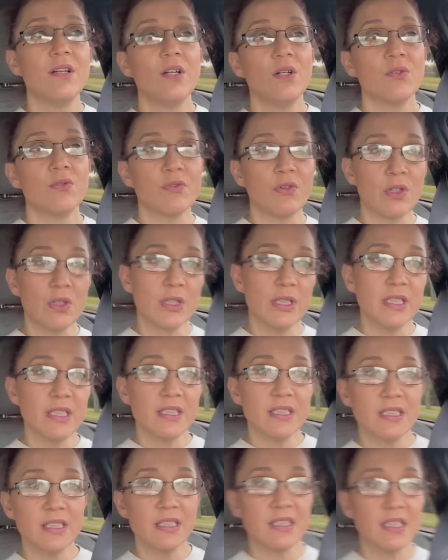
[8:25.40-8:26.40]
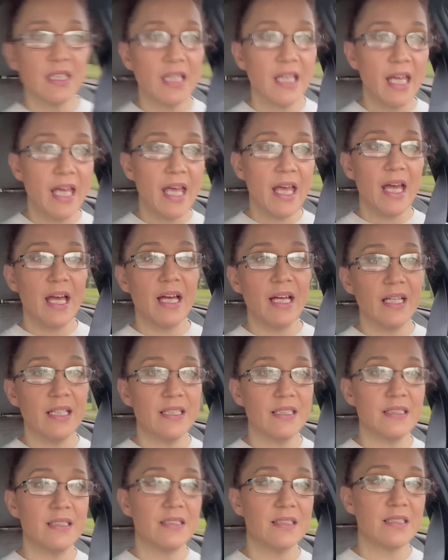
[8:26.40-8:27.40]
furnace,
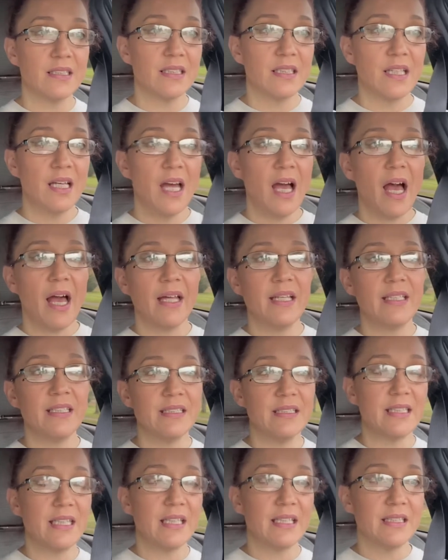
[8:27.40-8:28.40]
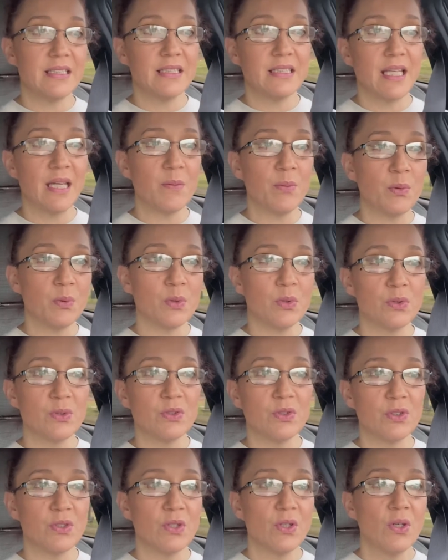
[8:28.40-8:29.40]
and I need to get staples